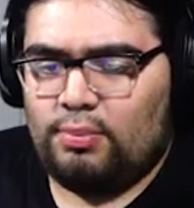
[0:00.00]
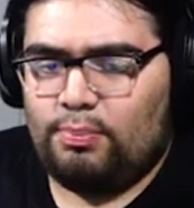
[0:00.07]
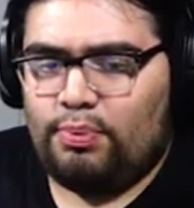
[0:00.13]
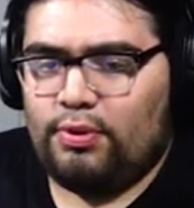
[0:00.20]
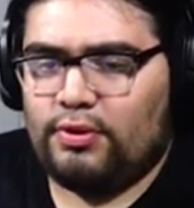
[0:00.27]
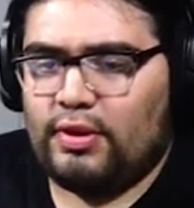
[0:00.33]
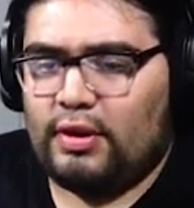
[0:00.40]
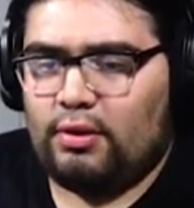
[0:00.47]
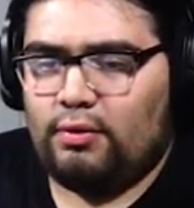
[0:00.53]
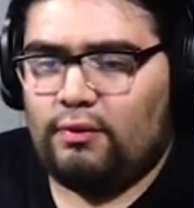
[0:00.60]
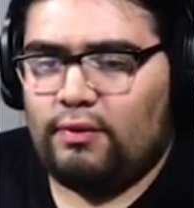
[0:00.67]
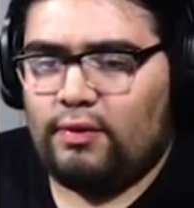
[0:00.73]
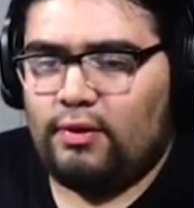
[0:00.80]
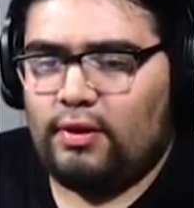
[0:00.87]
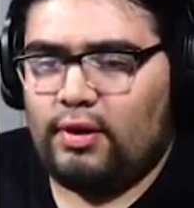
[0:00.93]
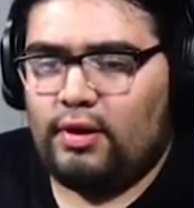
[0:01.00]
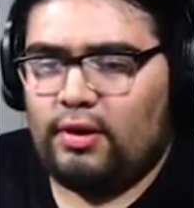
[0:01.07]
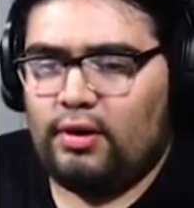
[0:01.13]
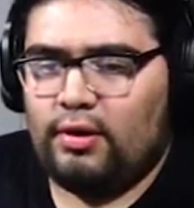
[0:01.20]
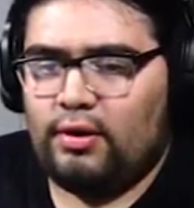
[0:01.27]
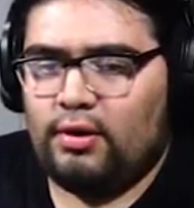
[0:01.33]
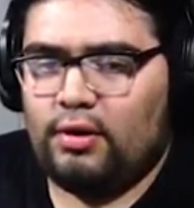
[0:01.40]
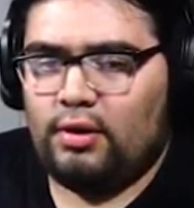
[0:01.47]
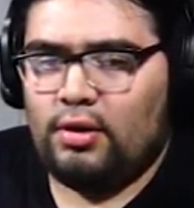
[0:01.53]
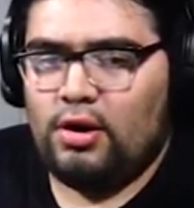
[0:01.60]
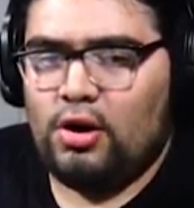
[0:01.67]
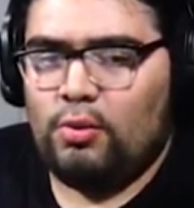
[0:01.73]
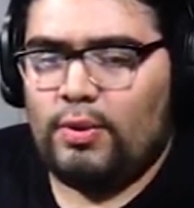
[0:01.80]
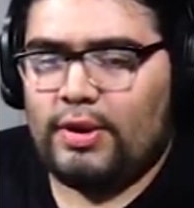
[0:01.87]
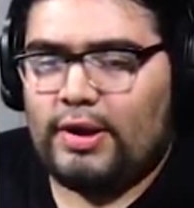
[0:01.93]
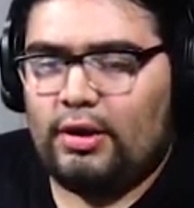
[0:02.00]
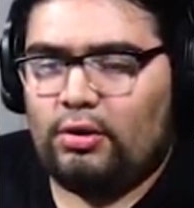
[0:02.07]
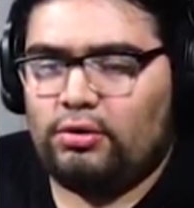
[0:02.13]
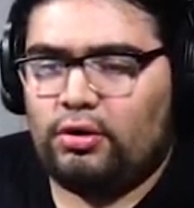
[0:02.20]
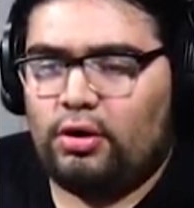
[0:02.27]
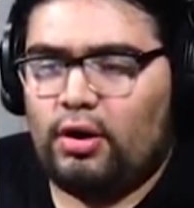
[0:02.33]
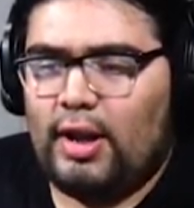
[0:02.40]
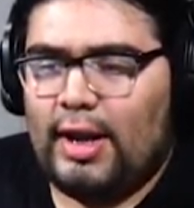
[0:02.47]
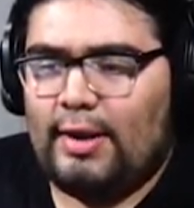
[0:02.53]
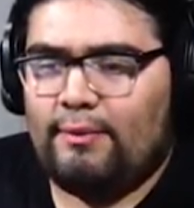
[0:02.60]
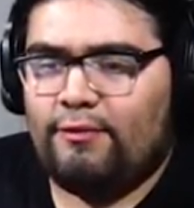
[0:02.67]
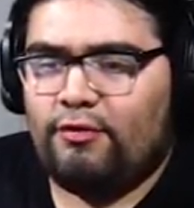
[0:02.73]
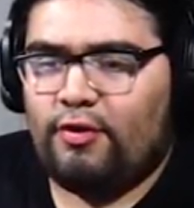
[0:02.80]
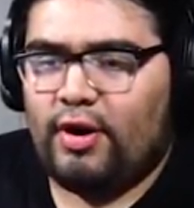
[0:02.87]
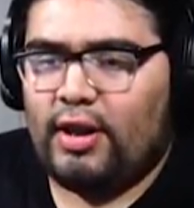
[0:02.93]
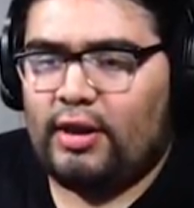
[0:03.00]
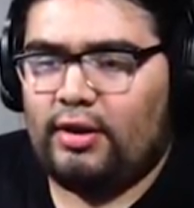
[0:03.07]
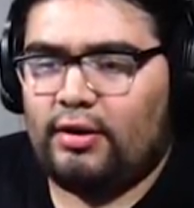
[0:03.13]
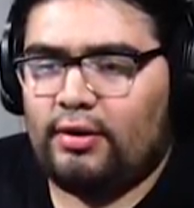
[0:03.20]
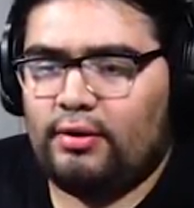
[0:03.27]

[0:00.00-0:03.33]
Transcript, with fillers: Put that over there. We killed our lamb friend.